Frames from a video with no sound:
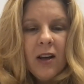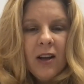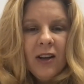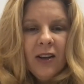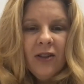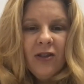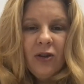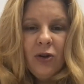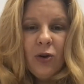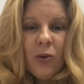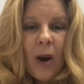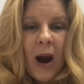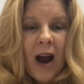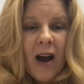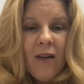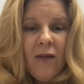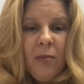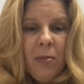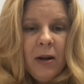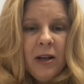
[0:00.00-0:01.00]
So you
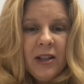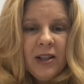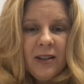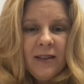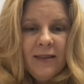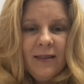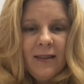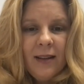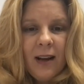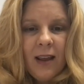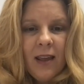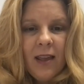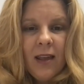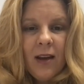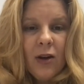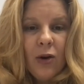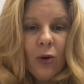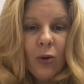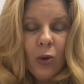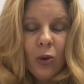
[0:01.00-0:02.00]
have patients today that
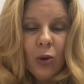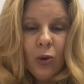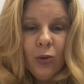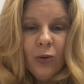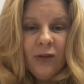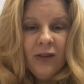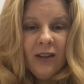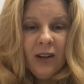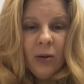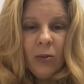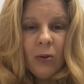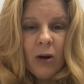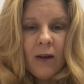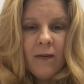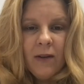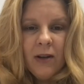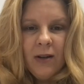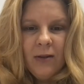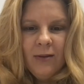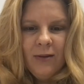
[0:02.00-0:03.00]
you're losing
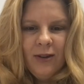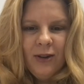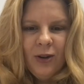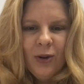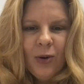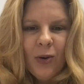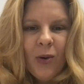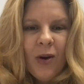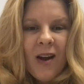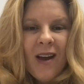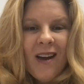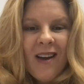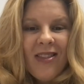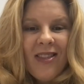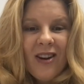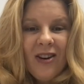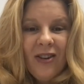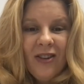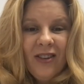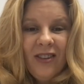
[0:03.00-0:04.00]
revenue to
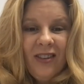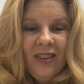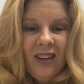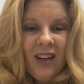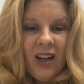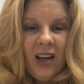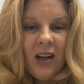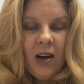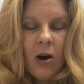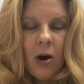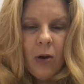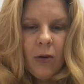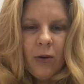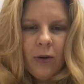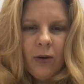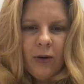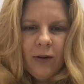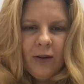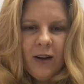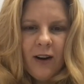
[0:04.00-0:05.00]
that are seeing
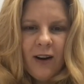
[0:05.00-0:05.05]
other